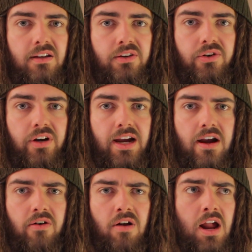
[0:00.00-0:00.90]
in your
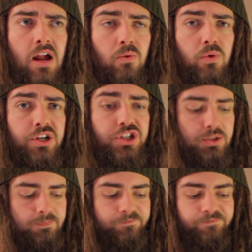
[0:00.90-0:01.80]
hair, which,